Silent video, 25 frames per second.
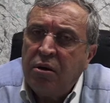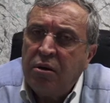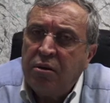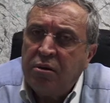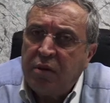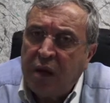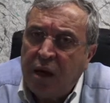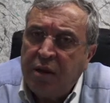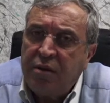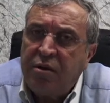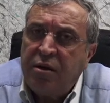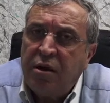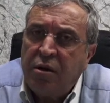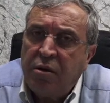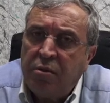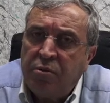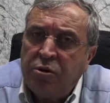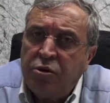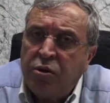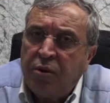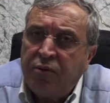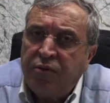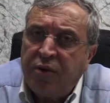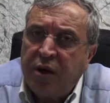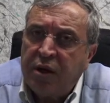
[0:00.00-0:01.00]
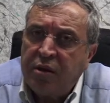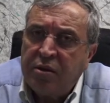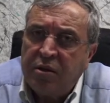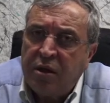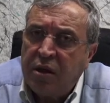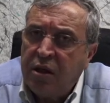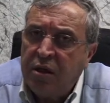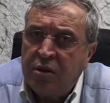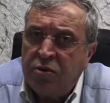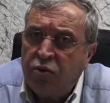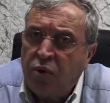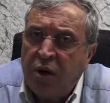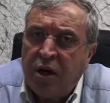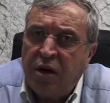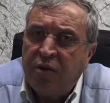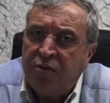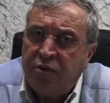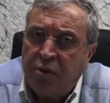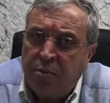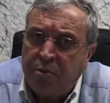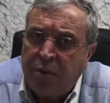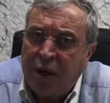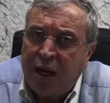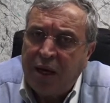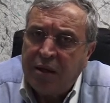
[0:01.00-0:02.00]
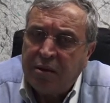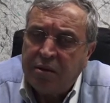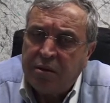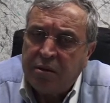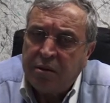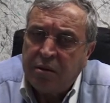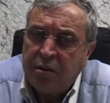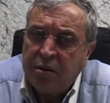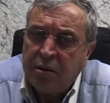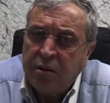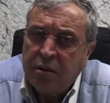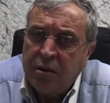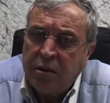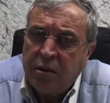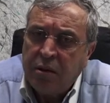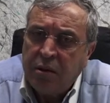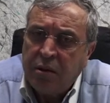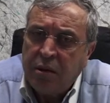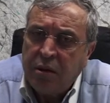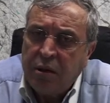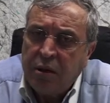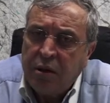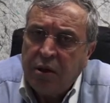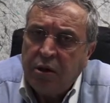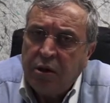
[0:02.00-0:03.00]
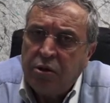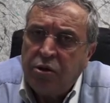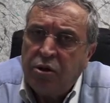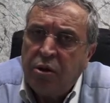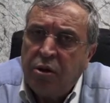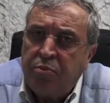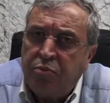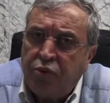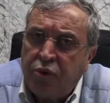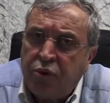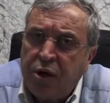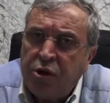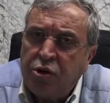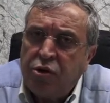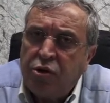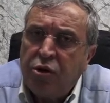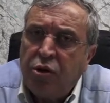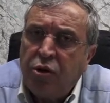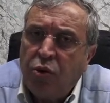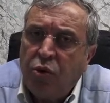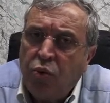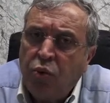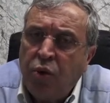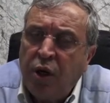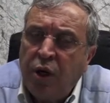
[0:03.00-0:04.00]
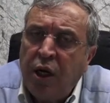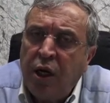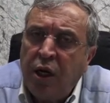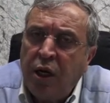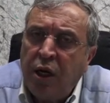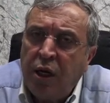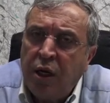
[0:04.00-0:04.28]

titanium surface is one of the best, the pressure will